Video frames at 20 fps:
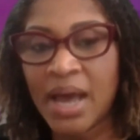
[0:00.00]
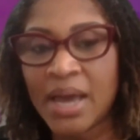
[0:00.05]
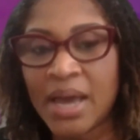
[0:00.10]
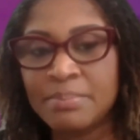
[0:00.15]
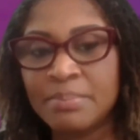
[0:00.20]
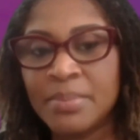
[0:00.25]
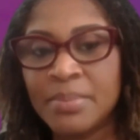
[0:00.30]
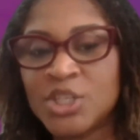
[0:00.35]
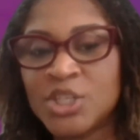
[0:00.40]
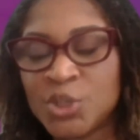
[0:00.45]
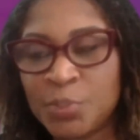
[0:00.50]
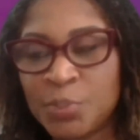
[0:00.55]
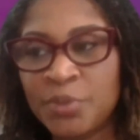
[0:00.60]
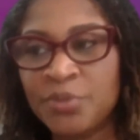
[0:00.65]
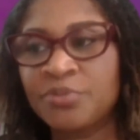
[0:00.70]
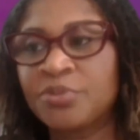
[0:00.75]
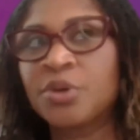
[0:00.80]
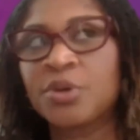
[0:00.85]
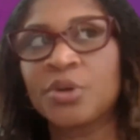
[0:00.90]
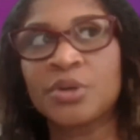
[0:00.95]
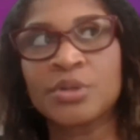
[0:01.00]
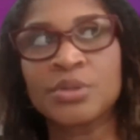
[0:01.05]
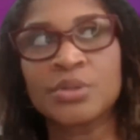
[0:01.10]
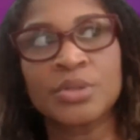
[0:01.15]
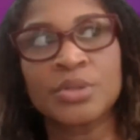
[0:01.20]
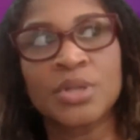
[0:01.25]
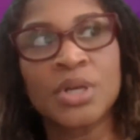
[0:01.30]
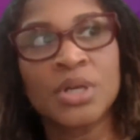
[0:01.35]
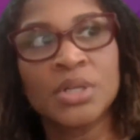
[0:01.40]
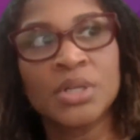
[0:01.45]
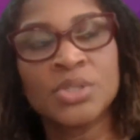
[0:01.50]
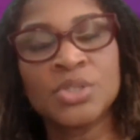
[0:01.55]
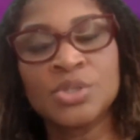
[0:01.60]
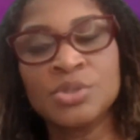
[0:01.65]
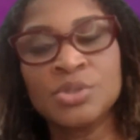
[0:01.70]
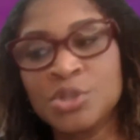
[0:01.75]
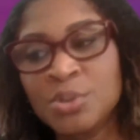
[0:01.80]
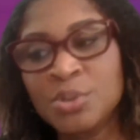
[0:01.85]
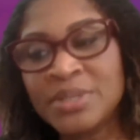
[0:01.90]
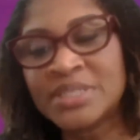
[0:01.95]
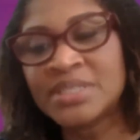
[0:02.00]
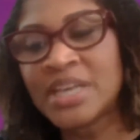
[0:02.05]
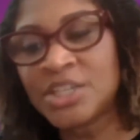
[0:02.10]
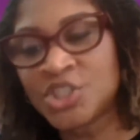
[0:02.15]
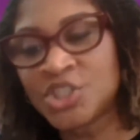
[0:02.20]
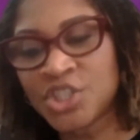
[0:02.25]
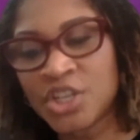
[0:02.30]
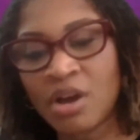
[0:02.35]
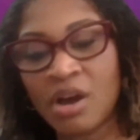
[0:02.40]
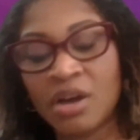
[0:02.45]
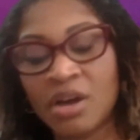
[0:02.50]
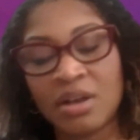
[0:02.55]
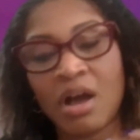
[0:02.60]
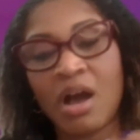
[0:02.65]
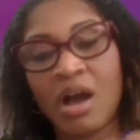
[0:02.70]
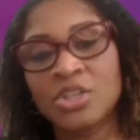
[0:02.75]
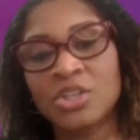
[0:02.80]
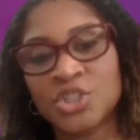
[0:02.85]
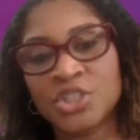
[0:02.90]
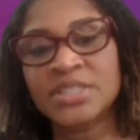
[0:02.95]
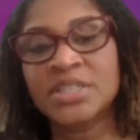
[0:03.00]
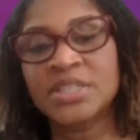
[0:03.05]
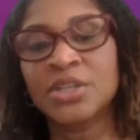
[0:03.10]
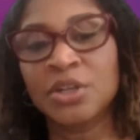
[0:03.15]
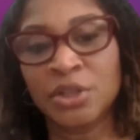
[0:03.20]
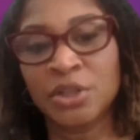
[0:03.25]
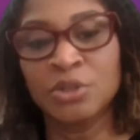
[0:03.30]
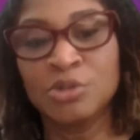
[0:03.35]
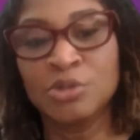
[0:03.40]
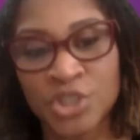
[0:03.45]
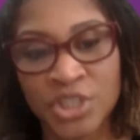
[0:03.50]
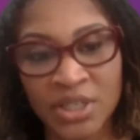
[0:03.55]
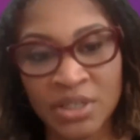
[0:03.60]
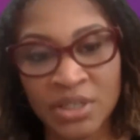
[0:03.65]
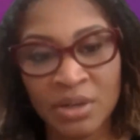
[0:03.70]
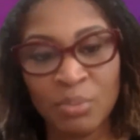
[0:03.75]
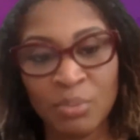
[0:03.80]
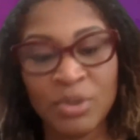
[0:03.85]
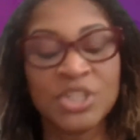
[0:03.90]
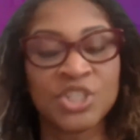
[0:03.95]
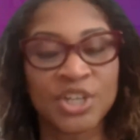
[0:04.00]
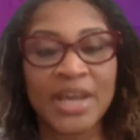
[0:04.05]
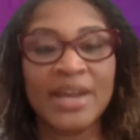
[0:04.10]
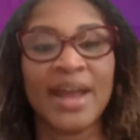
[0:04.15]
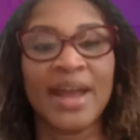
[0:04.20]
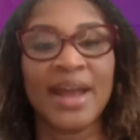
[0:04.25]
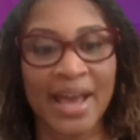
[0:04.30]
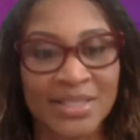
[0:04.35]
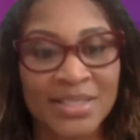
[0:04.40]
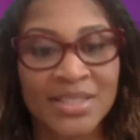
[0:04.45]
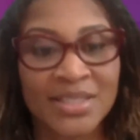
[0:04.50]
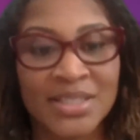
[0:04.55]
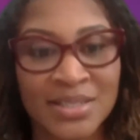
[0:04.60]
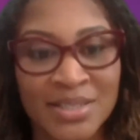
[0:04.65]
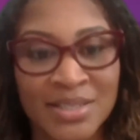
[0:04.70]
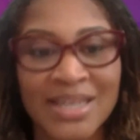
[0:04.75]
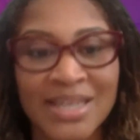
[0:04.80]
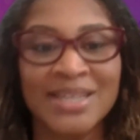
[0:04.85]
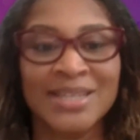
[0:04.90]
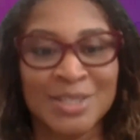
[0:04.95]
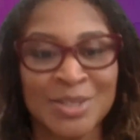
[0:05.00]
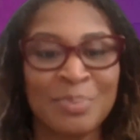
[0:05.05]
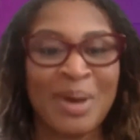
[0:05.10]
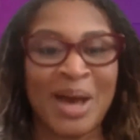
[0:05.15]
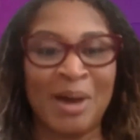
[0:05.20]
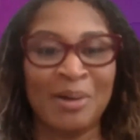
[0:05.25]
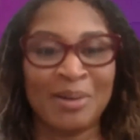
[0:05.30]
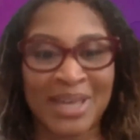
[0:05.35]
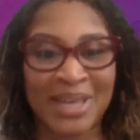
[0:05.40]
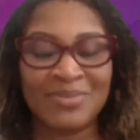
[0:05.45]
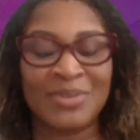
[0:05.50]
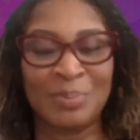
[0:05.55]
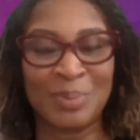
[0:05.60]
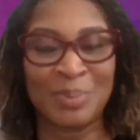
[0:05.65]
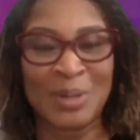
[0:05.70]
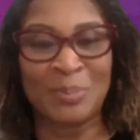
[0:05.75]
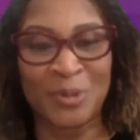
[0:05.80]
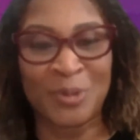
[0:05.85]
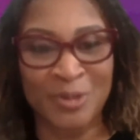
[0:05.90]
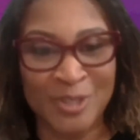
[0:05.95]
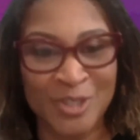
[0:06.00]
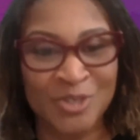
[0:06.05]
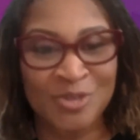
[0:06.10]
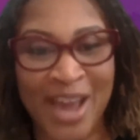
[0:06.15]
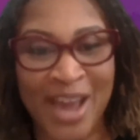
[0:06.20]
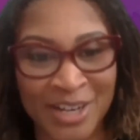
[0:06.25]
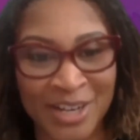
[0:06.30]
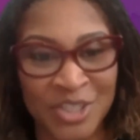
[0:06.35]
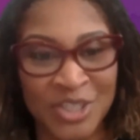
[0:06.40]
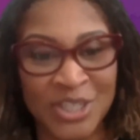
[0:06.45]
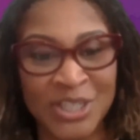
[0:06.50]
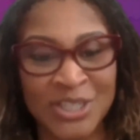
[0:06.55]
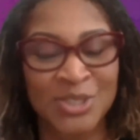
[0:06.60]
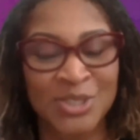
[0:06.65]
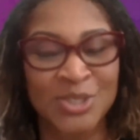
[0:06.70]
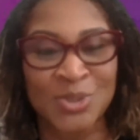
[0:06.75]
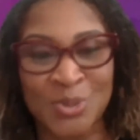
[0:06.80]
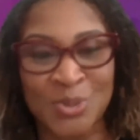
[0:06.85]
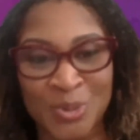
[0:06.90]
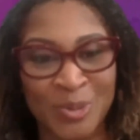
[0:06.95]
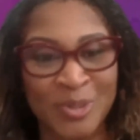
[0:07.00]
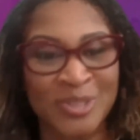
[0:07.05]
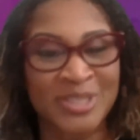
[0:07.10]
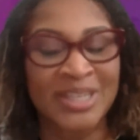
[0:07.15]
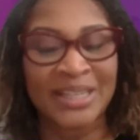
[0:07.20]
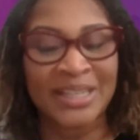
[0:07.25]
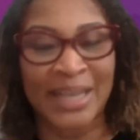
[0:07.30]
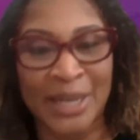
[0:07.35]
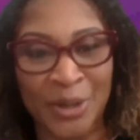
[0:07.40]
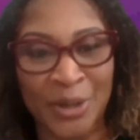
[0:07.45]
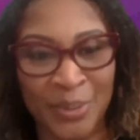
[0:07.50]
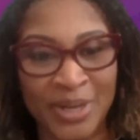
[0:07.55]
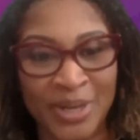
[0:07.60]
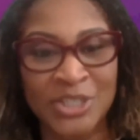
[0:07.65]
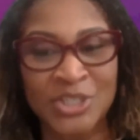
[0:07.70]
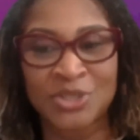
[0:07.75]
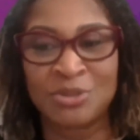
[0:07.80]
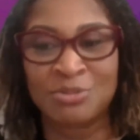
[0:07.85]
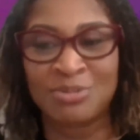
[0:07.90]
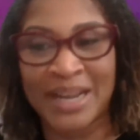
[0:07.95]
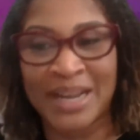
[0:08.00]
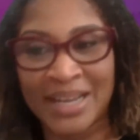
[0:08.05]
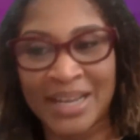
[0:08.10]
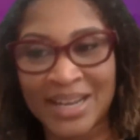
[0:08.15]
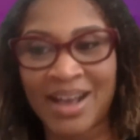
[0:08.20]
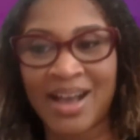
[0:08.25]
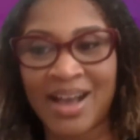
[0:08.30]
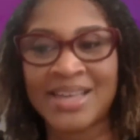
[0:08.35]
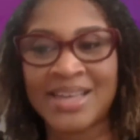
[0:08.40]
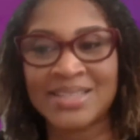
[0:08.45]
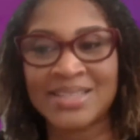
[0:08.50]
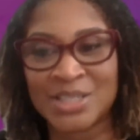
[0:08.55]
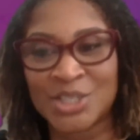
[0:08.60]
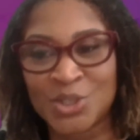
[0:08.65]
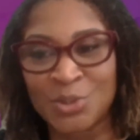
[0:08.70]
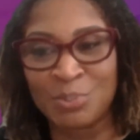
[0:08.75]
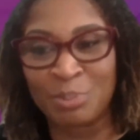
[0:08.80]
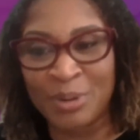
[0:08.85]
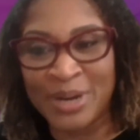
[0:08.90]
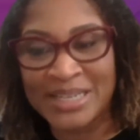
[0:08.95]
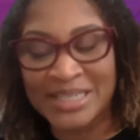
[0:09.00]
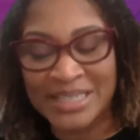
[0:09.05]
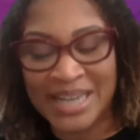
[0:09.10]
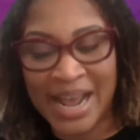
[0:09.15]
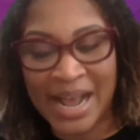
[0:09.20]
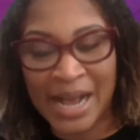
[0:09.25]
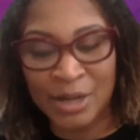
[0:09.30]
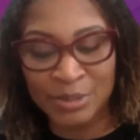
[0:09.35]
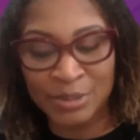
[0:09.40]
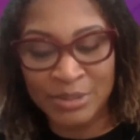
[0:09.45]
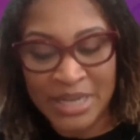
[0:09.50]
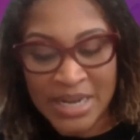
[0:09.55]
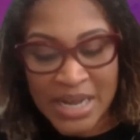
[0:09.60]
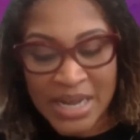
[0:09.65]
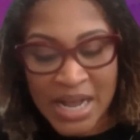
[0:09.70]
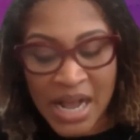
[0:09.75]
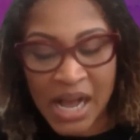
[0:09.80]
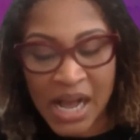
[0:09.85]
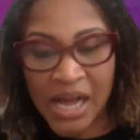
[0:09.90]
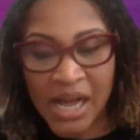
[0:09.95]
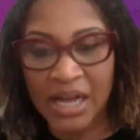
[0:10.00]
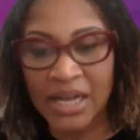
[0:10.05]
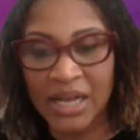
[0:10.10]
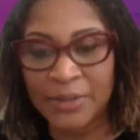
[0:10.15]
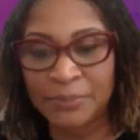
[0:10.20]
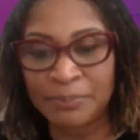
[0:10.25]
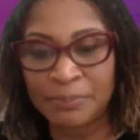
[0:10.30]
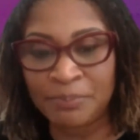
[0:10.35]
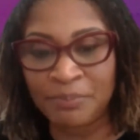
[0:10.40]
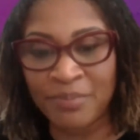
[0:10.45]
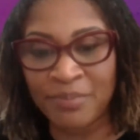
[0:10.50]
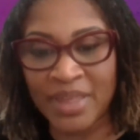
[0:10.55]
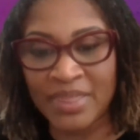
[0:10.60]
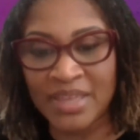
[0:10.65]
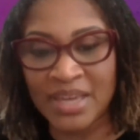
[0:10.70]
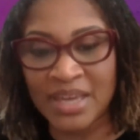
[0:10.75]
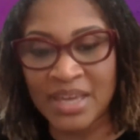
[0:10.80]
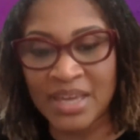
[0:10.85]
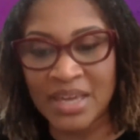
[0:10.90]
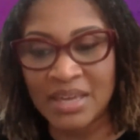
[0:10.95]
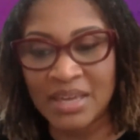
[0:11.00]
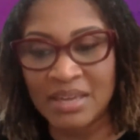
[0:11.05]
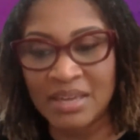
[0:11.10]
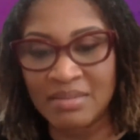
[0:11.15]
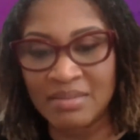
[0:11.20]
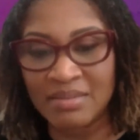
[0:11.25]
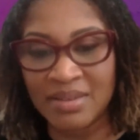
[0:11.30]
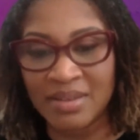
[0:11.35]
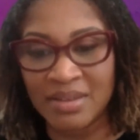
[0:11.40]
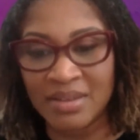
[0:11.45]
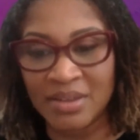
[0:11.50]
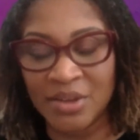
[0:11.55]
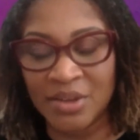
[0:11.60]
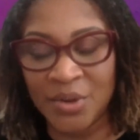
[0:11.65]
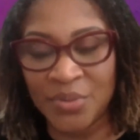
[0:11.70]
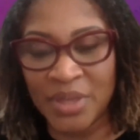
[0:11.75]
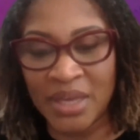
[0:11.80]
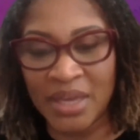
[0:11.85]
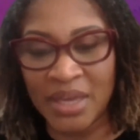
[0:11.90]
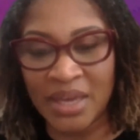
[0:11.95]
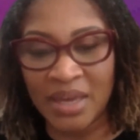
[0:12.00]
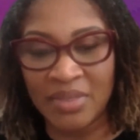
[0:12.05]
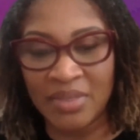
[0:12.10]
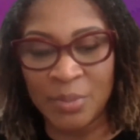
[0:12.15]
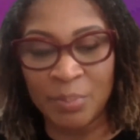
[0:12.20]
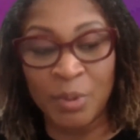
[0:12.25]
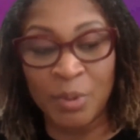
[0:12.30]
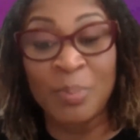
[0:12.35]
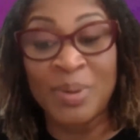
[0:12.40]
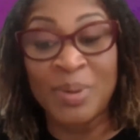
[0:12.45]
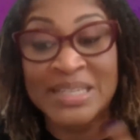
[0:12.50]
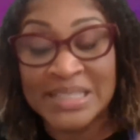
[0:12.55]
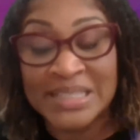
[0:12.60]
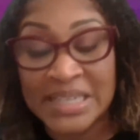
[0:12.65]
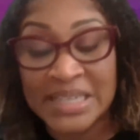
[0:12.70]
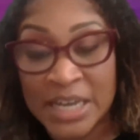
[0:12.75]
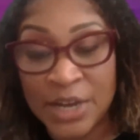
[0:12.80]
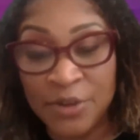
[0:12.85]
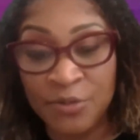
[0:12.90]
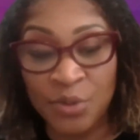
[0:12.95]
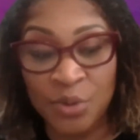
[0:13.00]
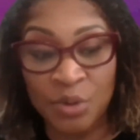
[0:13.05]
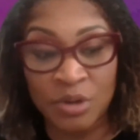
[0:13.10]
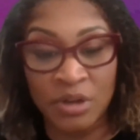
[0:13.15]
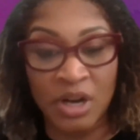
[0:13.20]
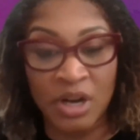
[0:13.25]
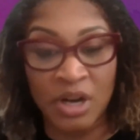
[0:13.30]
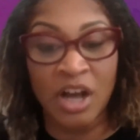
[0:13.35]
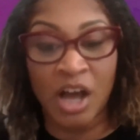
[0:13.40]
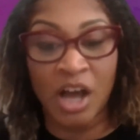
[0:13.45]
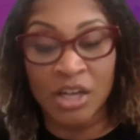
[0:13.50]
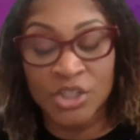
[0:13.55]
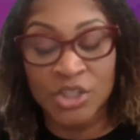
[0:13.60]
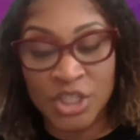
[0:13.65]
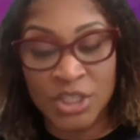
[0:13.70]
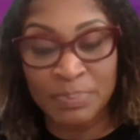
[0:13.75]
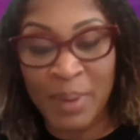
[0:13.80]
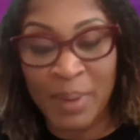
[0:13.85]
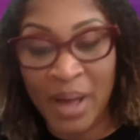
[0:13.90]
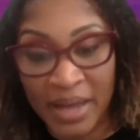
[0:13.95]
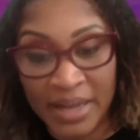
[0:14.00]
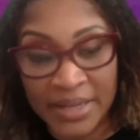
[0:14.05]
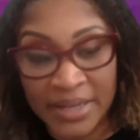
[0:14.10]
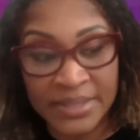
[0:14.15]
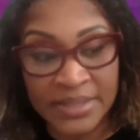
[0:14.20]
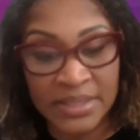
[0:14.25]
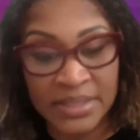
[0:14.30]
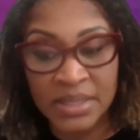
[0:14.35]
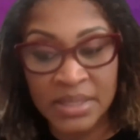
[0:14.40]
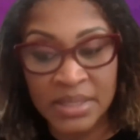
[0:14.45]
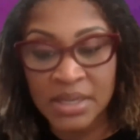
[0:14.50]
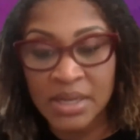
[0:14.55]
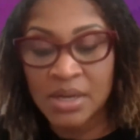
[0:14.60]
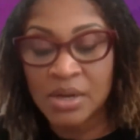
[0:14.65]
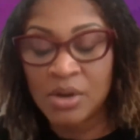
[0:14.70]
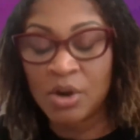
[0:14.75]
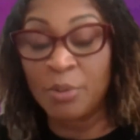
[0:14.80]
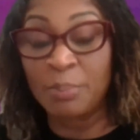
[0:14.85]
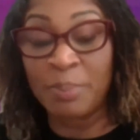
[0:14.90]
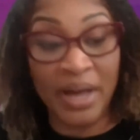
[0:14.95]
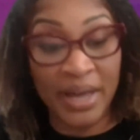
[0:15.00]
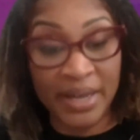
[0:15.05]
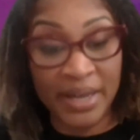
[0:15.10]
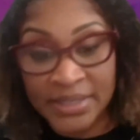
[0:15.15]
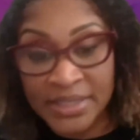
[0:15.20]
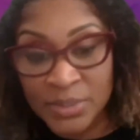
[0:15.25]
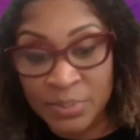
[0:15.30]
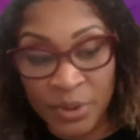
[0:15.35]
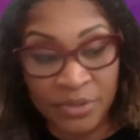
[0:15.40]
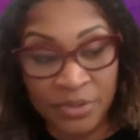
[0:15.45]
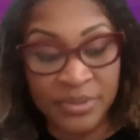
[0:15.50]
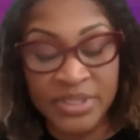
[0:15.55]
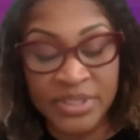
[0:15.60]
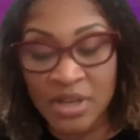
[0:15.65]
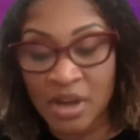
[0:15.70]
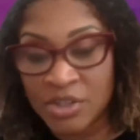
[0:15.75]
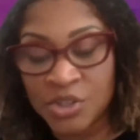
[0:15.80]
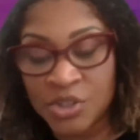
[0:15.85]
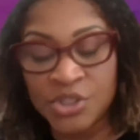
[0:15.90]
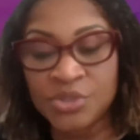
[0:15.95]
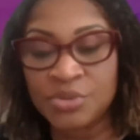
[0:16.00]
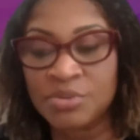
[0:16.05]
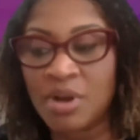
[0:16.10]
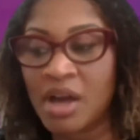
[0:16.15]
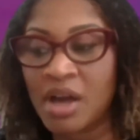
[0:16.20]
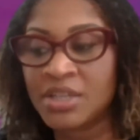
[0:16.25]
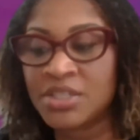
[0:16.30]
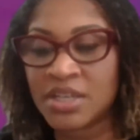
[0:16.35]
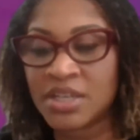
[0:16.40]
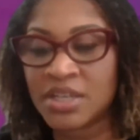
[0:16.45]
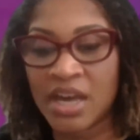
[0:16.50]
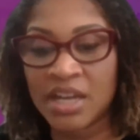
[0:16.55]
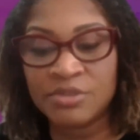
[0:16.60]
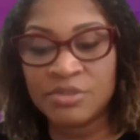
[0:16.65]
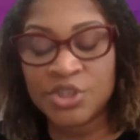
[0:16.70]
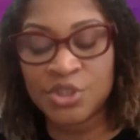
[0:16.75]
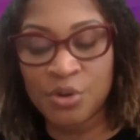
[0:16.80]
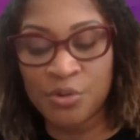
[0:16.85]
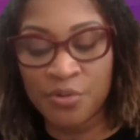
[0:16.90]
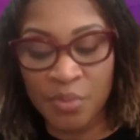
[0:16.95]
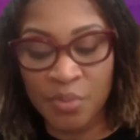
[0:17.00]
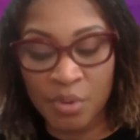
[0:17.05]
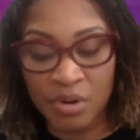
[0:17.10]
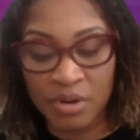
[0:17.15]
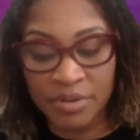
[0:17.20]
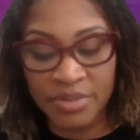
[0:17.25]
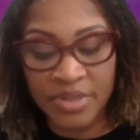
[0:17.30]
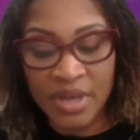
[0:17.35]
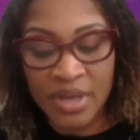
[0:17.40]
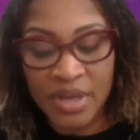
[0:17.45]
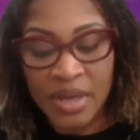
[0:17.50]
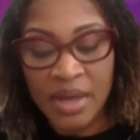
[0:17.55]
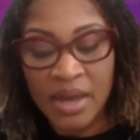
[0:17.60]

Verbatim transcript: I much prefer to do a session on conscious inclusion, which in essence is about giving people the strategies, the tools, the language to recognize and to break down the propensity for unconscious bias or bias, whether it's conscious or not, to kind of show forth.